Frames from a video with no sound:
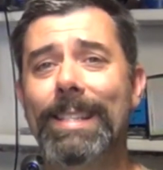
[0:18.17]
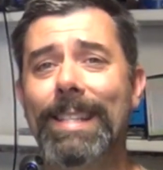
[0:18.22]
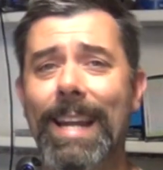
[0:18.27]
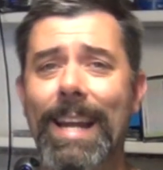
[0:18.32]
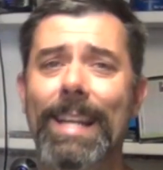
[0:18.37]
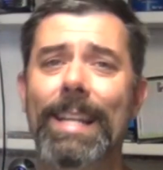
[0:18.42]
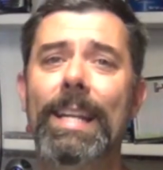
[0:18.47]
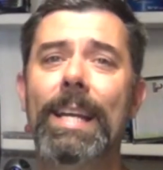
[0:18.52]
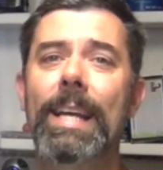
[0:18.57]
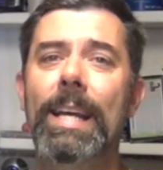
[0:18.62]

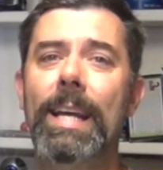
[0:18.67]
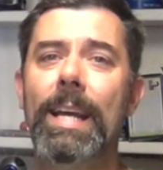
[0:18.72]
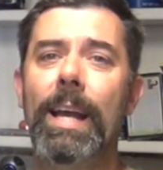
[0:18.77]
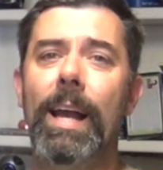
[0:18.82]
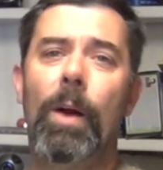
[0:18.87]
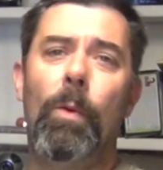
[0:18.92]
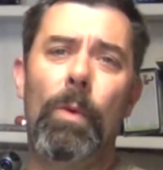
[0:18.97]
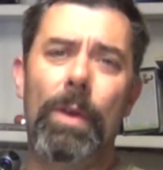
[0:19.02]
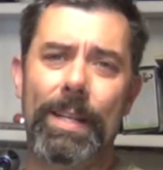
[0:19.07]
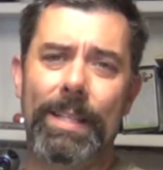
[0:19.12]
Tonight,
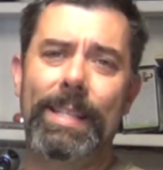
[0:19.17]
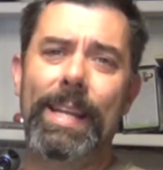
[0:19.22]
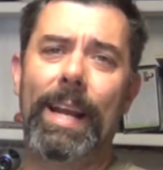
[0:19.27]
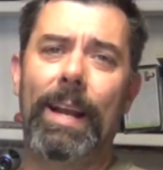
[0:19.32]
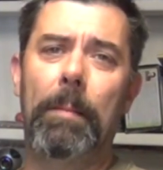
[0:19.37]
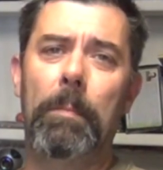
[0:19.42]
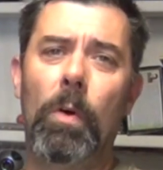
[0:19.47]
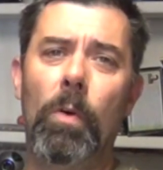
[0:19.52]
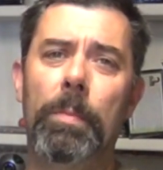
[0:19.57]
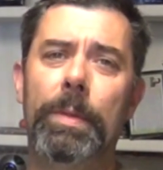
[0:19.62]
I wanted to
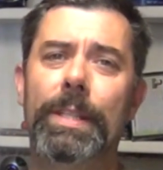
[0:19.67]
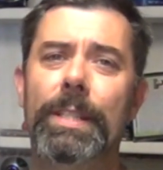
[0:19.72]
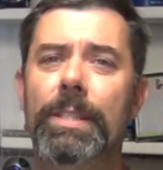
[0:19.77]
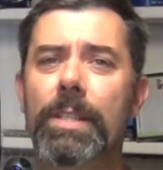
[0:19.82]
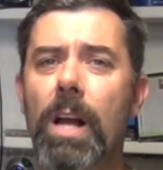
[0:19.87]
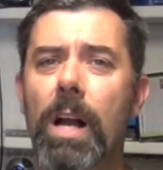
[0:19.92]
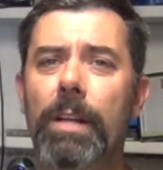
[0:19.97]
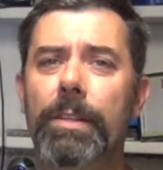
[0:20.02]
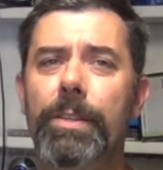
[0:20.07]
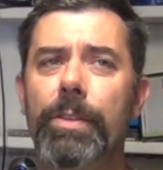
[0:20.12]
take a moment to
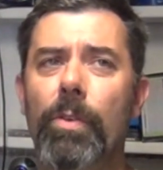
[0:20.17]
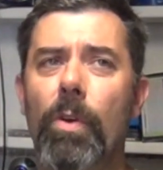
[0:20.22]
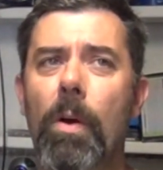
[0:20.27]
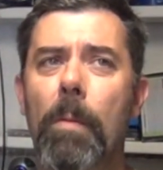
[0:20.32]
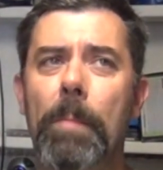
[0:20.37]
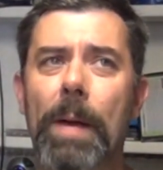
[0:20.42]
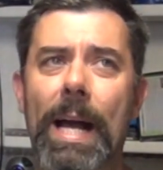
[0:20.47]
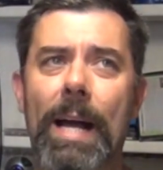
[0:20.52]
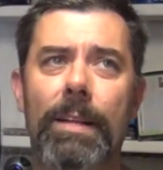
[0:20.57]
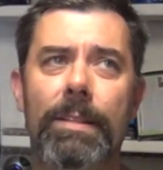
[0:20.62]
talk to you
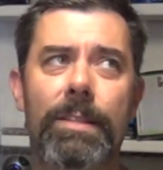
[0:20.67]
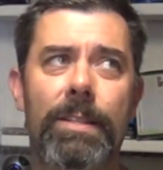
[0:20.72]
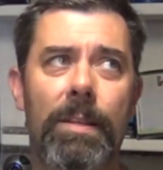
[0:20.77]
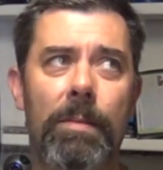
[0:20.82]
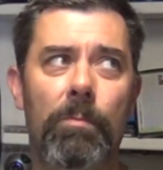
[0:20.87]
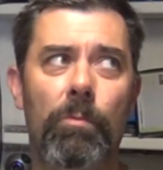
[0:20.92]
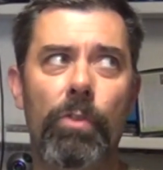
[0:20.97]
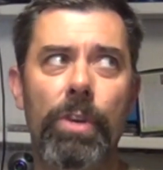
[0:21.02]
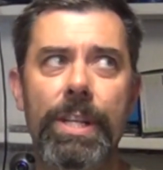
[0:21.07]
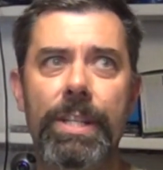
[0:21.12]
about
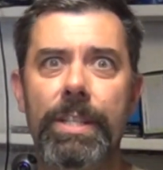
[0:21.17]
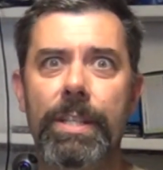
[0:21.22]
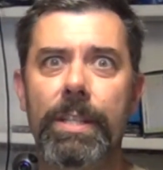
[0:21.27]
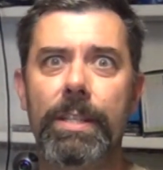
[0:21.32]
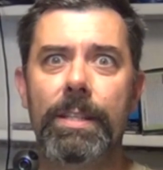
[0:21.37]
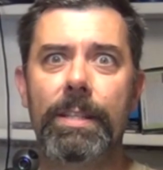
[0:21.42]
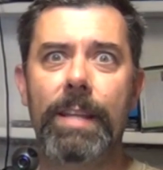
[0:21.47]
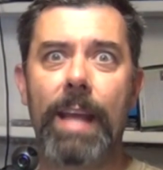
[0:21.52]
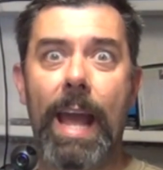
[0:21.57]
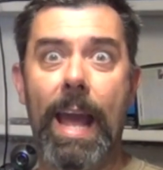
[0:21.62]
some
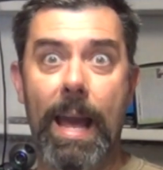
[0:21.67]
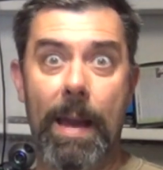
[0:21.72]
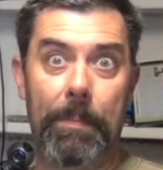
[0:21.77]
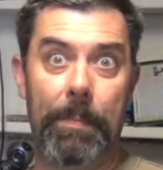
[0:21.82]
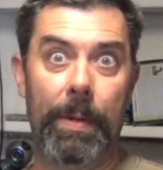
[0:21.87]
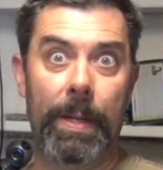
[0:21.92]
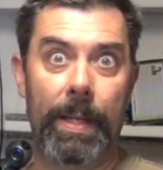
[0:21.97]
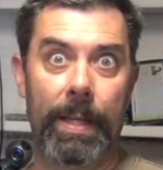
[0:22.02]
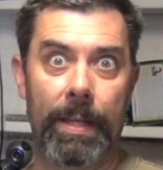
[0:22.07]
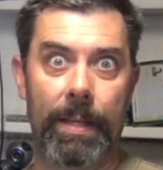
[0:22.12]
recent
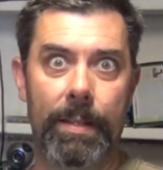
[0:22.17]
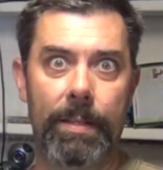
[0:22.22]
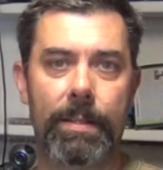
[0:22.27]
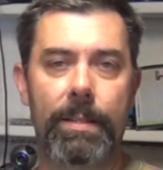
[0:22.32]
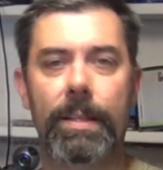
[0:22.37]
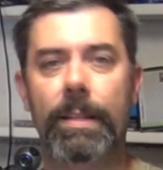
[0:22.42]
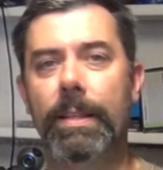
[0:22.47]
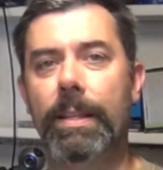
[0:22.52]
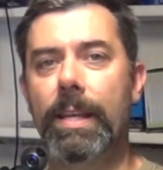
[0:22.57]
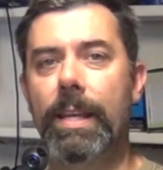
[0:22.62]

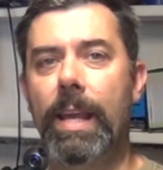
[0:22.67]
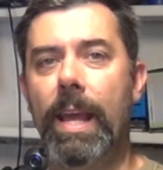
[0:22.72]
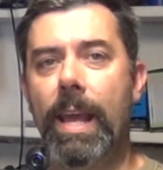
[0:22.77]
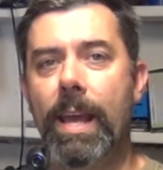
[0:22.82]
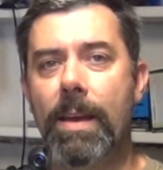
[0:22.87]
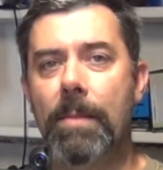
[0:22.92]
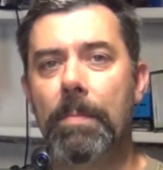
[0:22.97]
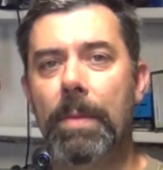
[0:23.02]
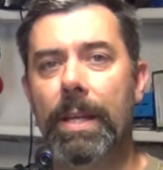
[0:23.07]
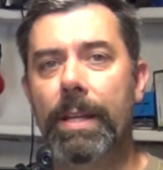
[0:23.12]
happenings in the
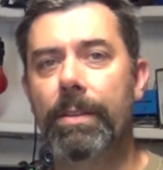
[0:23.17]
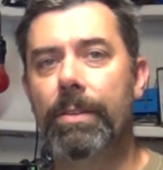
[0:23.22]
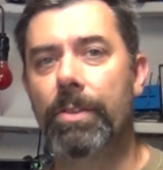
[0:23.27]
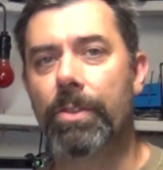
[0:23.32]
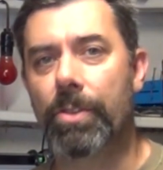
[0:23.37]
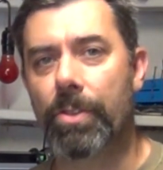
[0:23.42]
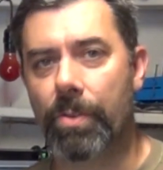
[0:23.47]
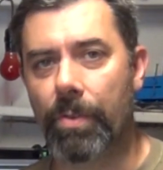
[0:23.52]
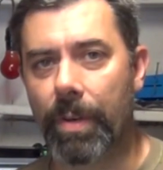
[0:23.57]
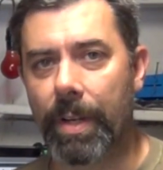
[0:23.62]
ham
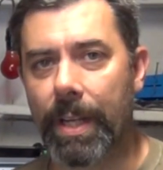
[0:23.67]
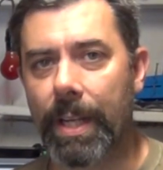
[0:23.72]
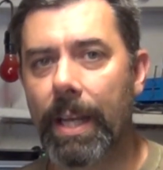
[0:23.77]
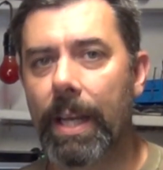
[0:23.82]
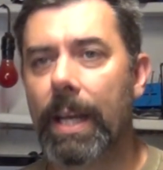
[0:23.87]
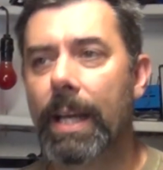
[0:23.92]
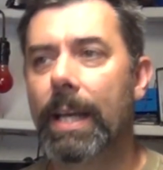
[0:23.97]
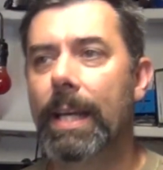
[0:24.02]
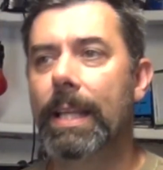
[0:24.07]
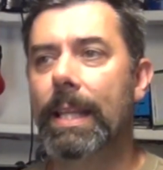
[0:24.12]
industry.
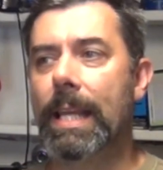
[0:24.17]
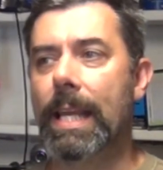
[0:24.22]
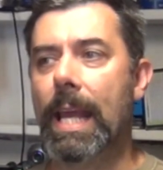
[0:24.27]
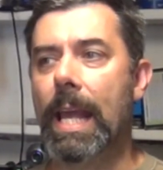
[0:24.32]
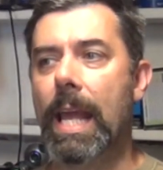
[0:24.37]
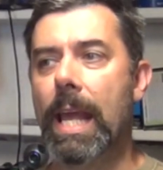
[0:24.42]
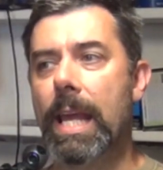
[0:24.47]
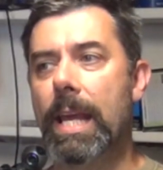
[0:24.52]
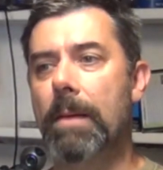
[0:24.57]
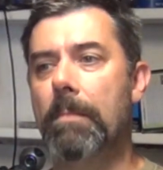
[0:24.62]
The
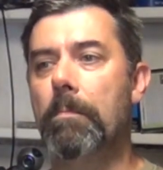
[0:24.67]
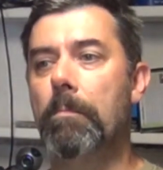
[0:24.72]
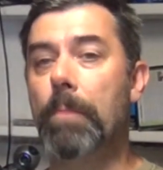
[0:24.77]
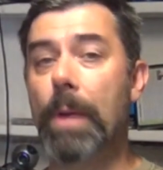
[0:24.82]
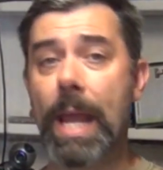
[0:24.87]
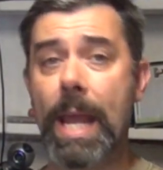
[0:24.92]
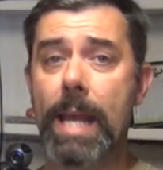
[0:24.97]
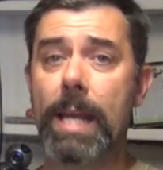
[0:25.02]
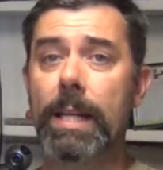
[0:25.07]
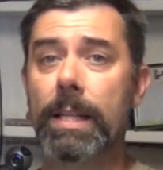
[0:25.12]
ham
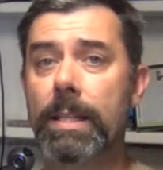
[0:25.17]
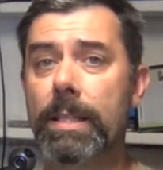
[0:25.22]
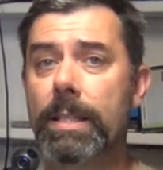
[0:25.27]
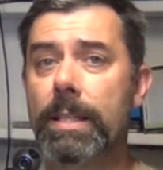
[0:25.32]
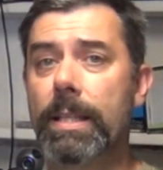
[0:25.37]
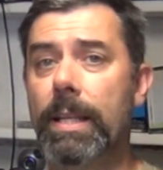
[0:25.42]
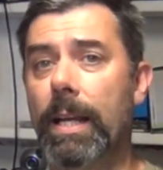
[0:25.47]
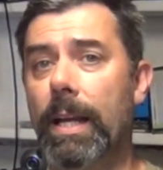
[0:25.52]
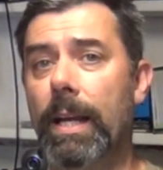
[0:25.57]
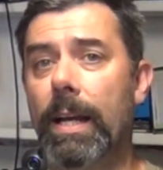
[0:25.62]

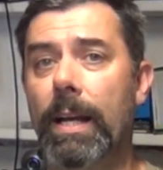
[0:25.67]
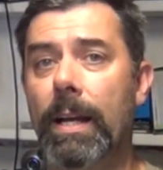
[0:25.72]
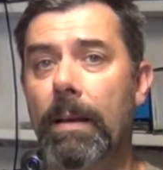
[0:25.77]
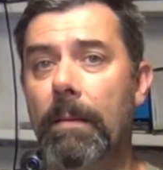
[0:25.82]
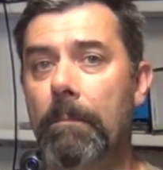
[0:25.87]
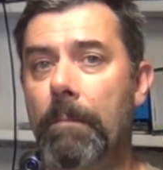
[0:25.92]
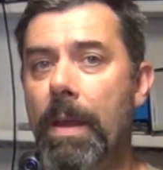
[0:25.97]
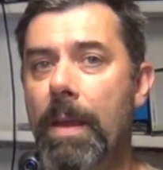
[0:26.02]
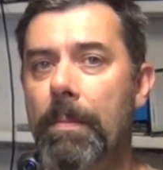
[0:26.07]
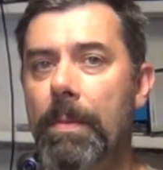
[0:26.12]
bans
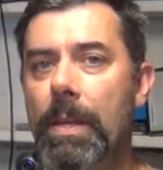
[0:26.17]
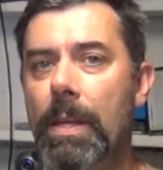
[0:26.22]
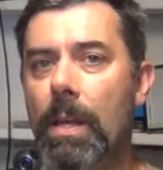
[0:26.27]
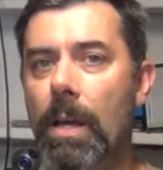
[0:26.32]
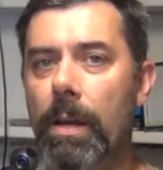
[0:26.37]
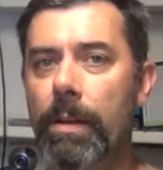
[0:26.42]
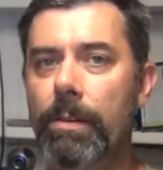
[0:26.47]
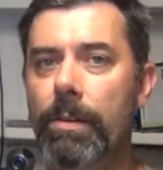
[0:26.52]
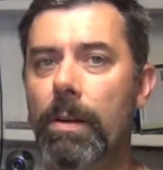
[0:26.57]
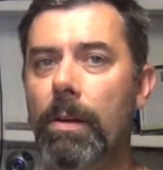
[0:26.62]
may be
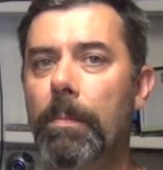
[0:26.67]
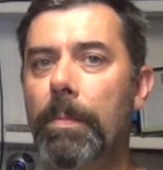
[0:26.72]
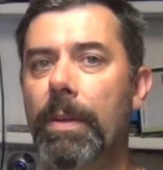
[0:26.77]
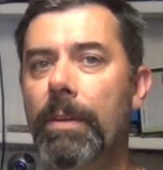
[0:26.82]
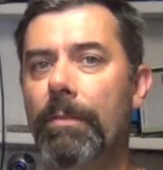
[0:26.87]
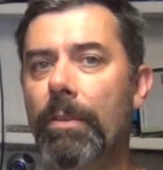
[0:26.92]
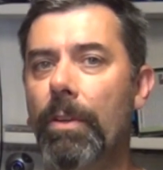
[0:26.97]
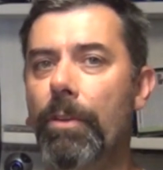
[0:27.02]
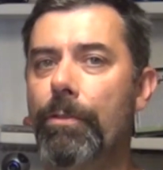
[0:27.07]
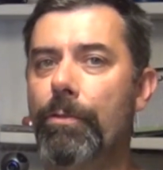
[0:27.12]
under a bit
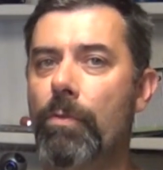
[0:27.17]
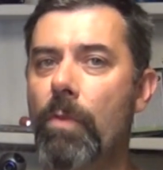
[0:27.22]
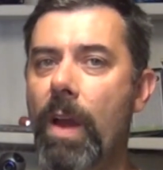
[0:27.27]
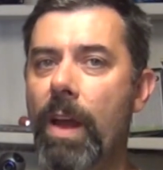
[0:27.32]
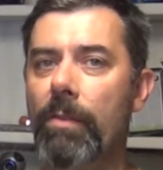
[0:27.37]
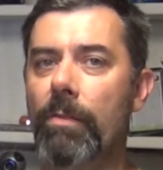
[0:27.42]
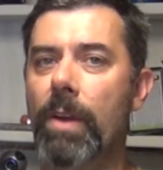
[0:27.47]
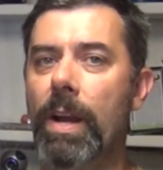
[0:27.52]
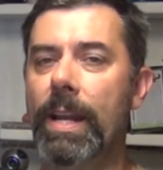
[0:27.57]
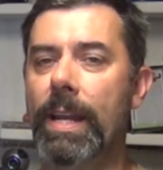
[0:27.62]
of a
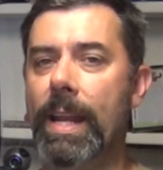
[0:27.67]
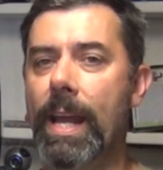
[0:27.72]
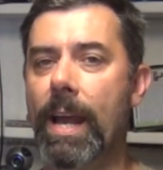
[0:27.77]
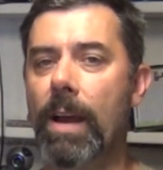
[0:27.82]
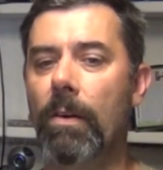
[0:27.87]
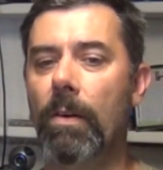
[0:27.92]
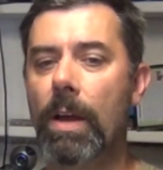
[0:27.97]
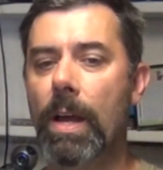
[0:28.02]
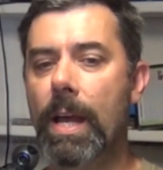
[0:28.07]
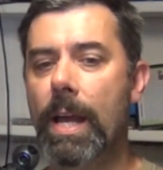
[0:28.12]
threat right
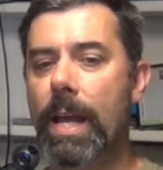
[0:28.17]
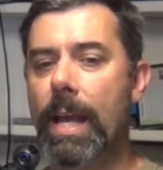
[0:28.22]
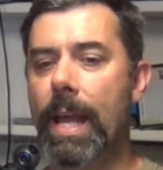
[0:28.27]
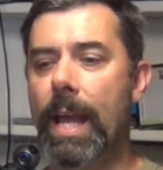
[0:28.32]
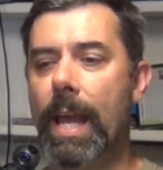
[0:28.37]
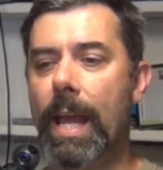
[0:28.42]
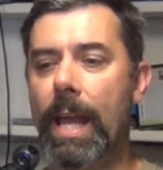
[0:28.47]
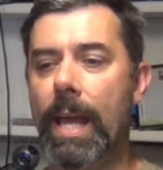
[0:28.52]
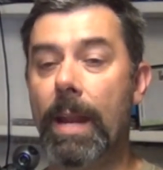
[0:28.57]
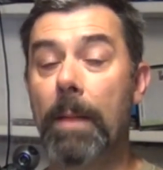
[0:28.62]
now,
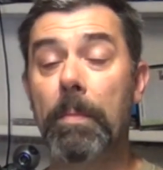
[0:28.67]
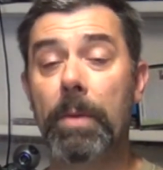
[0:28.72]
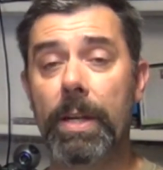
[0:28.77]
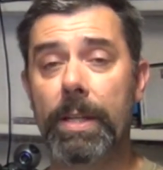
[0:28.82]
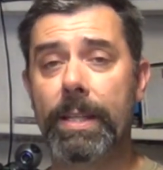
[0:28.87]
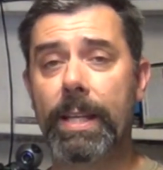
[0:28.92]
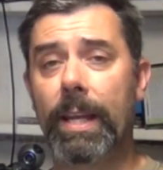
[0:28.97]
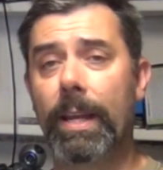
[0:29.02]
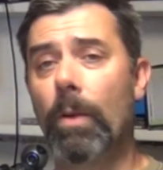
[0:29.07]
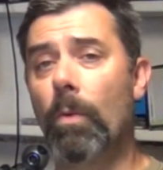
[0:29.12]
and I'm going
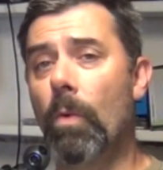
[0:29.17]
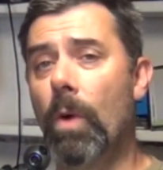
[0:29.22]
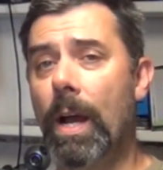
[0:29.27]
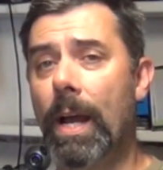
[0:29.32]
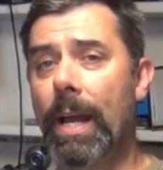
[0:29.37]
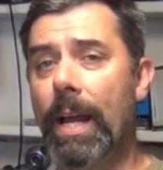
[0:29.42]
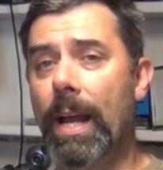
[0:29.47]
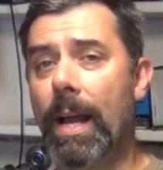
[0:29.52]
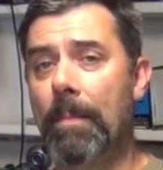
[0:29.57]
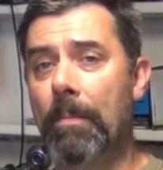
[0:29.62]
to tell you
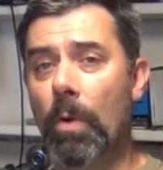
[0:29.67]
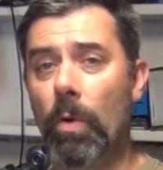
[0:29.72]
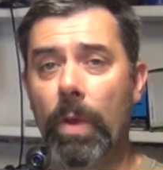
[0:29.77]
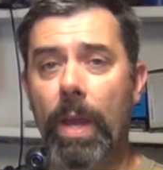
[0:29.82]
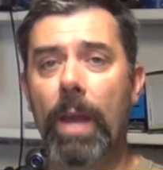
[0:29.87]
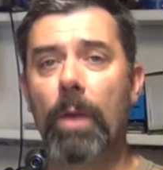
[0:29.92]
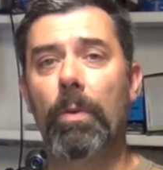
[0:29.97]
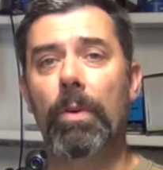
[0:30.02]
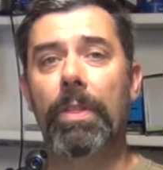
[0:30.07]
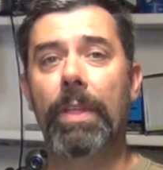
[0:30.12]
why I'm
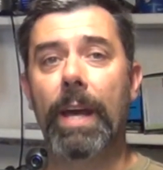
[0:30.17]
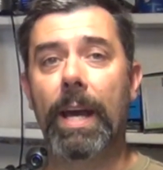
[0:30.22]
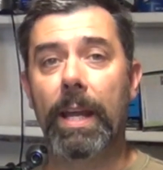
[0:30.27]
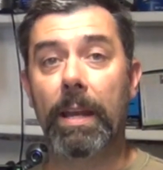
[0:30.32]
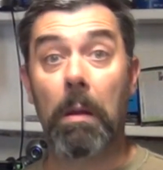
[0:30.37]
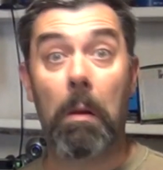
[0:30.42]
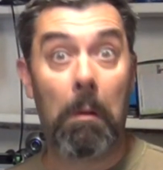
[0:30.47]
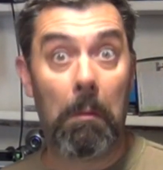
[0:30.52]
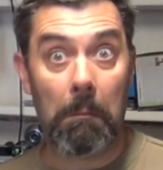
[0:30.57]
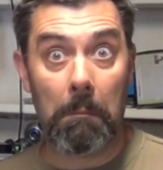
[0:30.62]
okay with
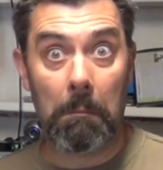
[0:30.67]
that.